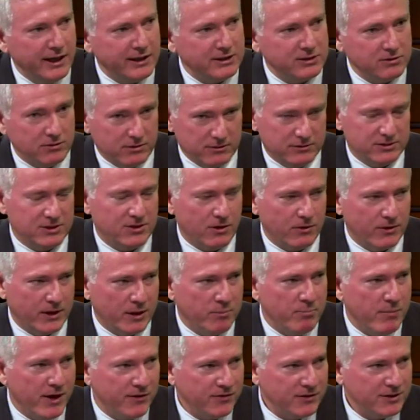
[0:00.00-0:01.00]
or sorry, a
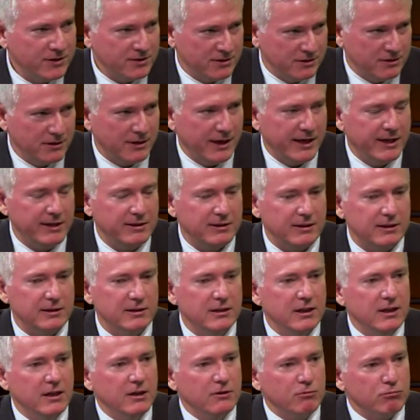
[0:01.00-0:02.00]
month mm. later,
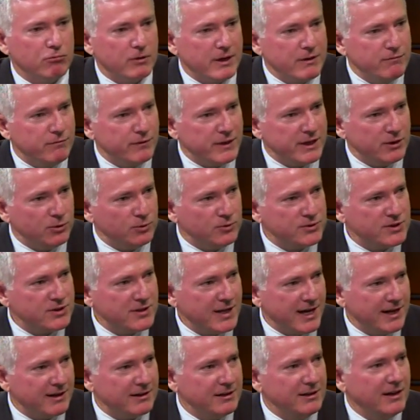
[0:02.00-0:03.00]
reveals
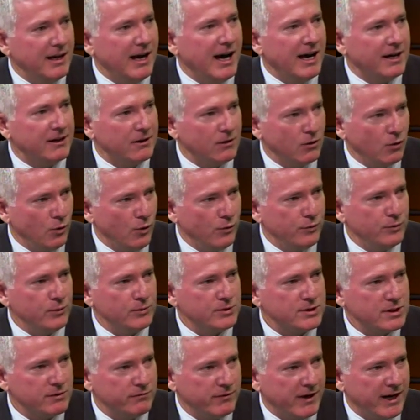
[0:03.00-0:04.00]
that unlawful
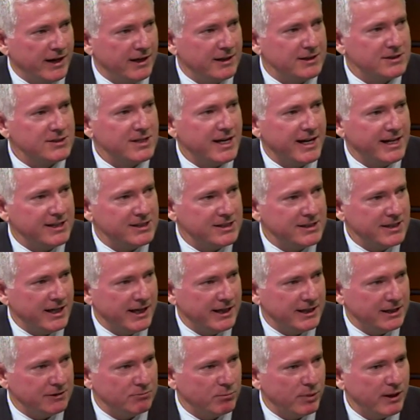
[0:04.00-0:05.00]
surveillance has
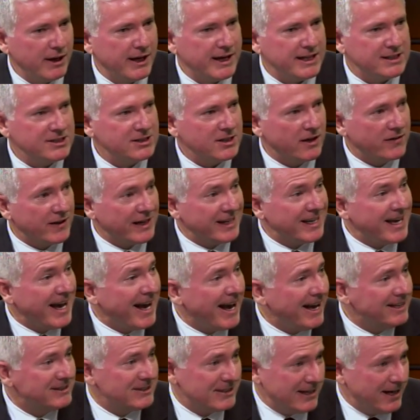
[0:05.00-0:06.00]
taken place. So the
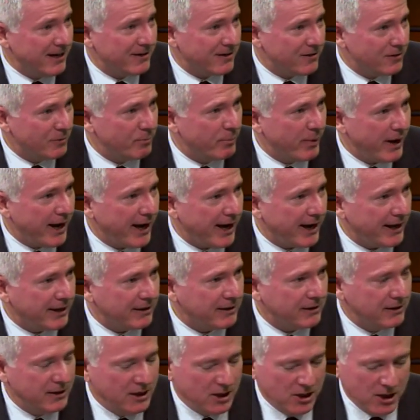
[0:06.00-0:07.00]
cat's out of the bag.
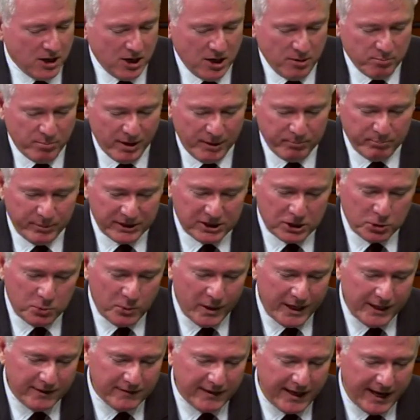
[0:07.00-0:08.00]
That's right. But
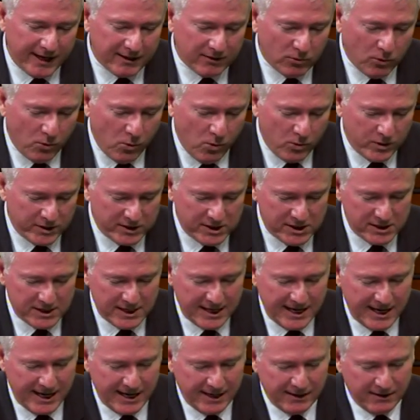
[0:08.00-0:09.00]
between that August
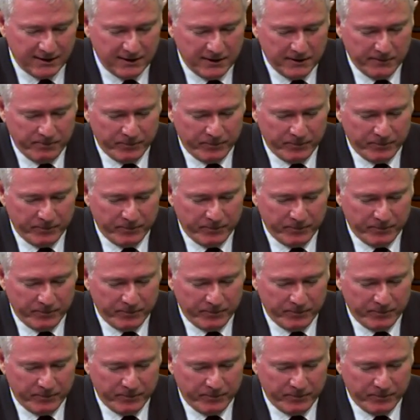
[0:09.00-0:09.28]
10